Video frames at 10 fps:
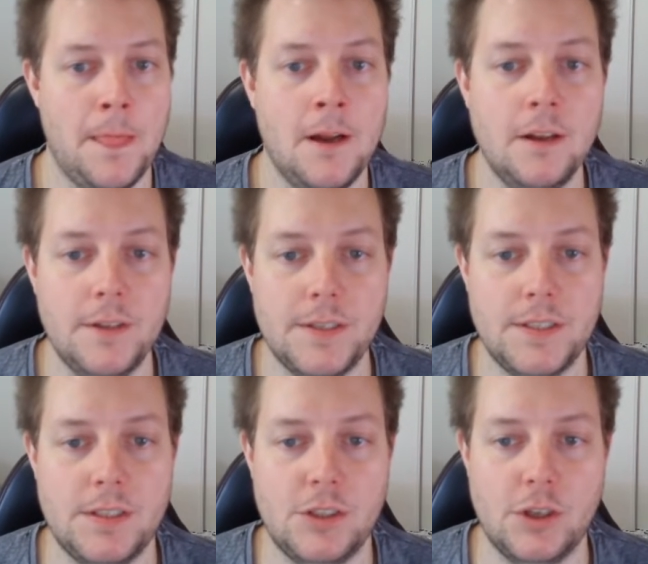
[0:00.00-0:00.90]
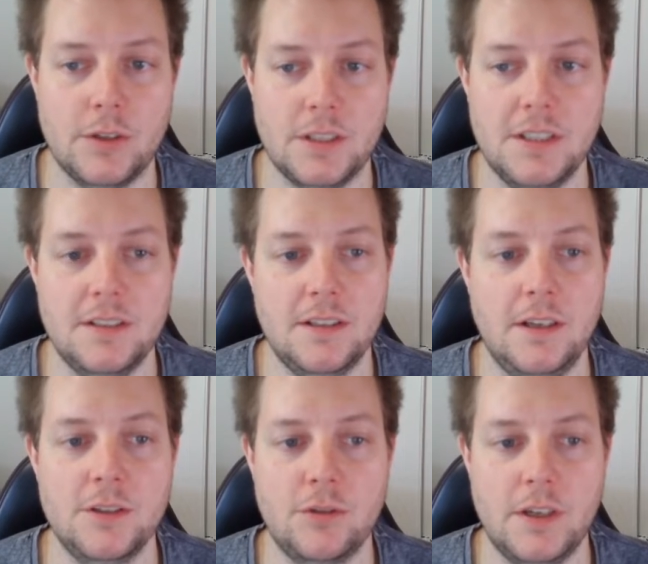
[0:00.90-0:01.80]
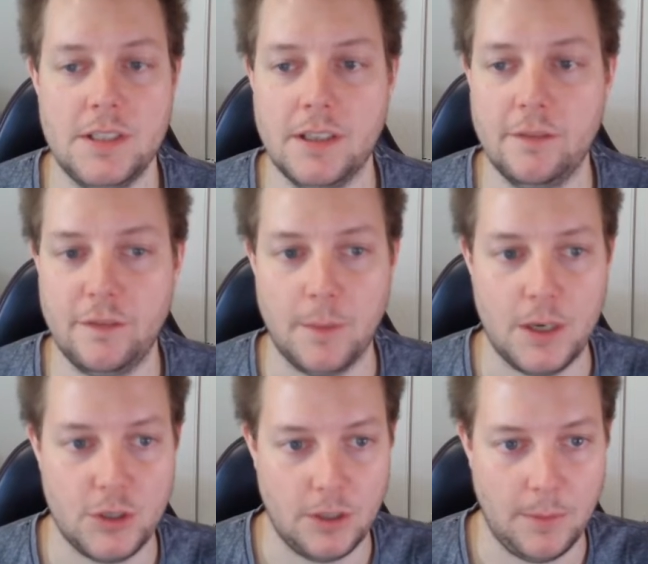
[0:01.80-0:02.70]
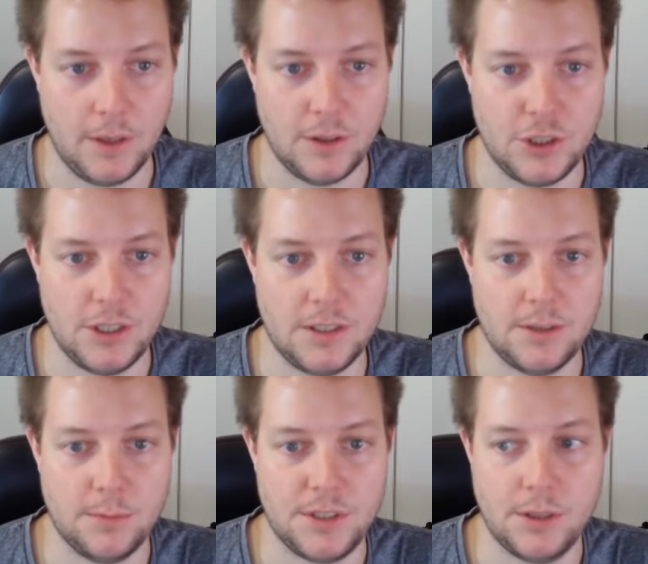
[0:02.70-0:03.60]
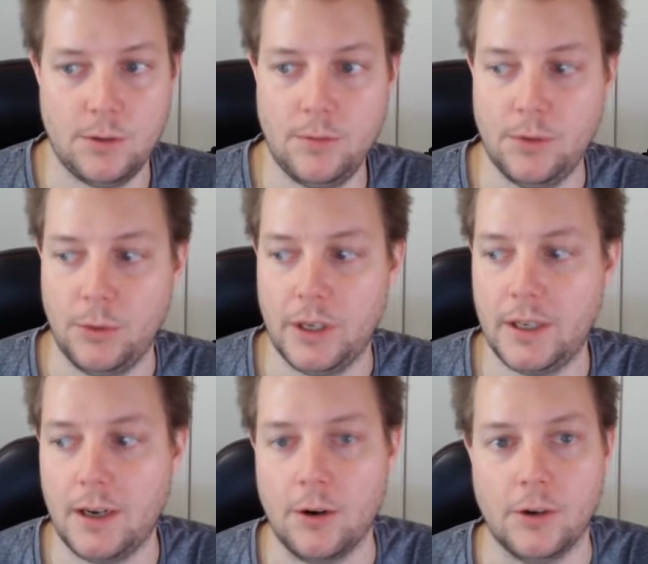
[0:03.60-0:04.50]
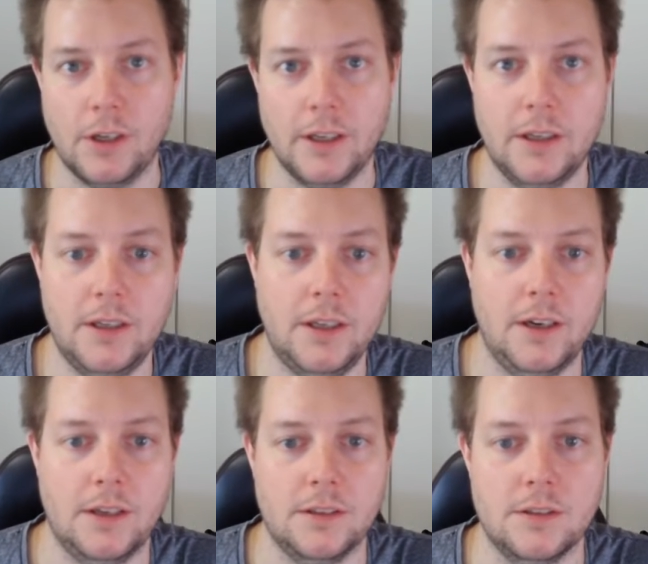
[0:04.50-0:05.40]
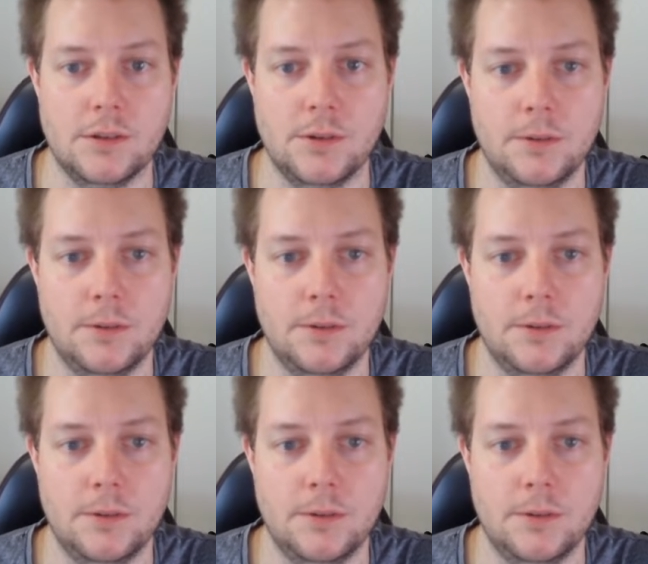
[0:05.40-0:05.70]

This shows us interesting information about the GSM cell that we are currently connected to.